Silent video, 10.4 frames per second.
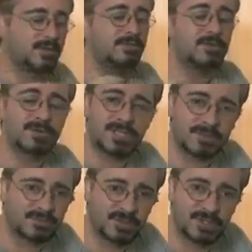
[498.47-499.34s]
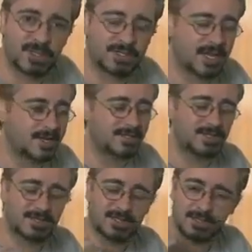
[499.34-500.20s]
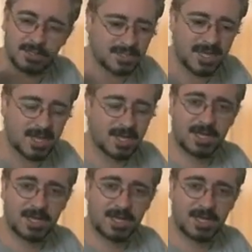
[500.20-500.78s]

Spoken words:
You've all seen footage like that. It just looks